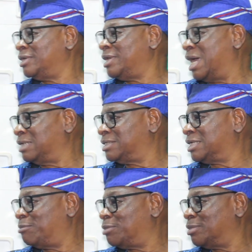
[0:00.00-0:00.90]

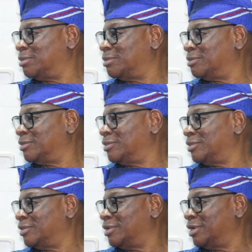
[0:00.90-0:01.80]
NANTAP
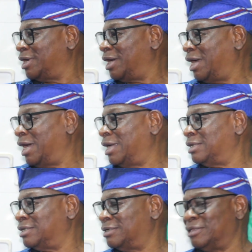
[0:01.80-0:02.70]

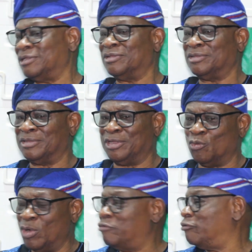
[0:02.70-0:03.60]
and the
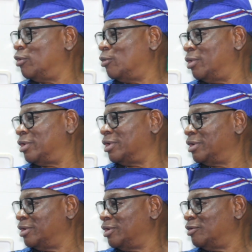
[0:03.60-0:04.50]
way forward
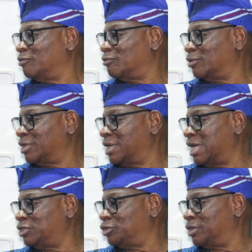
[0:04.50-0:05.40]
for the
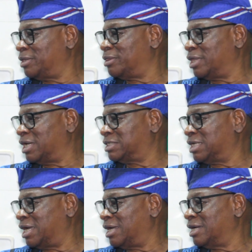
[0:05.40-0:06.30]
Nigerian
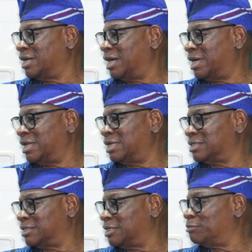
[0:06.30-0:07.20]
theater and
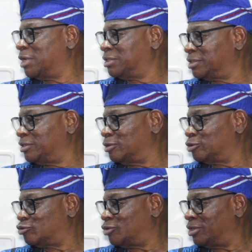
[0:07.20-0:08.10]
entertainment
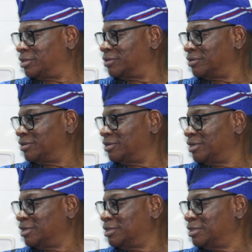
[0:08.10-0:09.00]
industry.
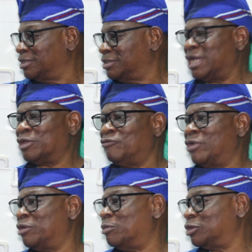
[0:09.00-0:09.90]
Thank you
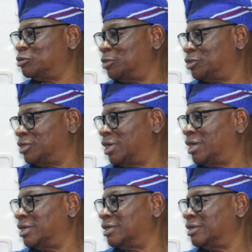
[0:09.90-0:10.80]
very much,
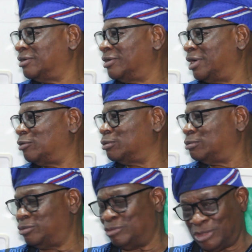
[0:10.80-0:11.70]
Mr. Gregory
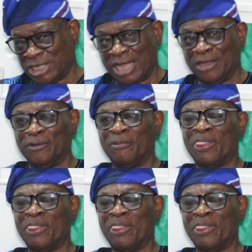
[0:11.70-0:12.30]
ODUTAYO.